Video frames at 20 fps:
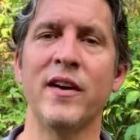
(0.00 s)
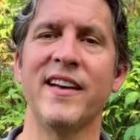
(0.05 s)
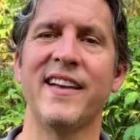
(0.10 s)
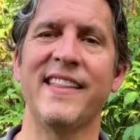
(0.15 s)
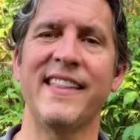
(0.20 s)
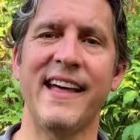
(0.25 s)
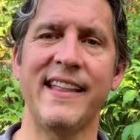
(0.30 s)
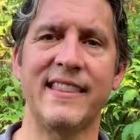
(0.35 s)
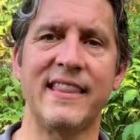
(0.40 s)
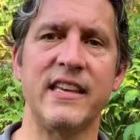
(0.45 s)

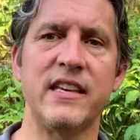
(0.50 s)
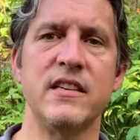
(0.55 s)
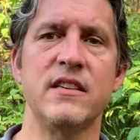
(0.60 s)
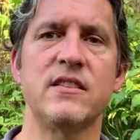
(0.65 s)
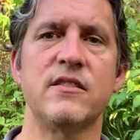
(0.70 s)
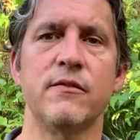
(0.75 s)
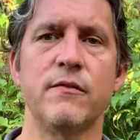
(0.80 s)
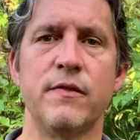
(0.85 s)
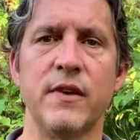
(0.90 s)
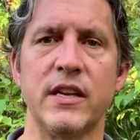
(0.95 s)
that these
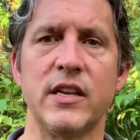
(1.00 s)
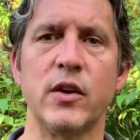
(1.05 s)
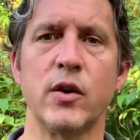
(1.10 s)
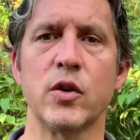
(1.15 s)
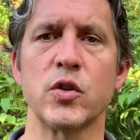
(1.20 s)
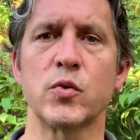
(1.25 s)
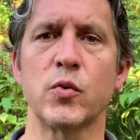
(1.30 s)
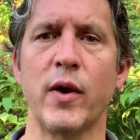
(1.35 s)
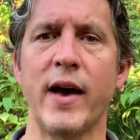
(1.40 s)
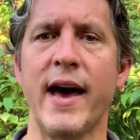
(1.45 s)

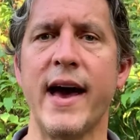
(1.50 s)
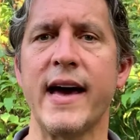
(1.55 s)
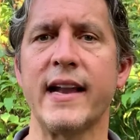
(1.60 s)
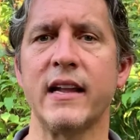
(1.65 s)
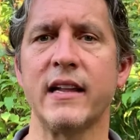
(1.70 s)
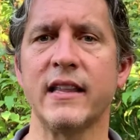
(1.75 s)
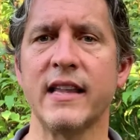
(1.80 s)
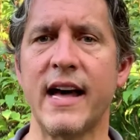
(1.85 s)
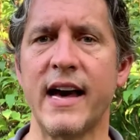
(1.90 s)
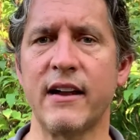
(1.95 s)
videos will add a
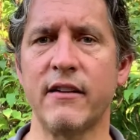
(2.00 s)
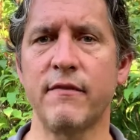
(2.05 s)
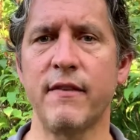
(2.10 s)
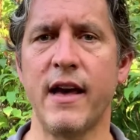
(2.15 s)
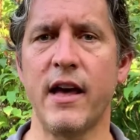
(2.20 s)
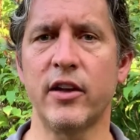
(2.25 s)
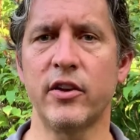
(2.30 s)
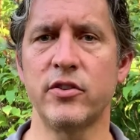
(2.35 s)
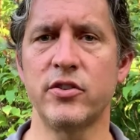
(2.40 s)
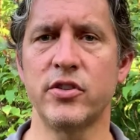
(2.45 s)
lot of
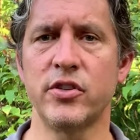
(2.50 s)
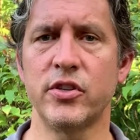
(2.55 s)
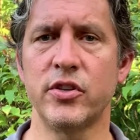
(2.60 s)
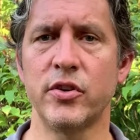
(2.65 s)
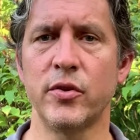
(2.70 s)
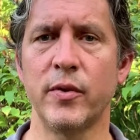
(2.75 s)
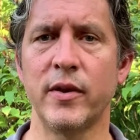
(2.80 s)
value to you.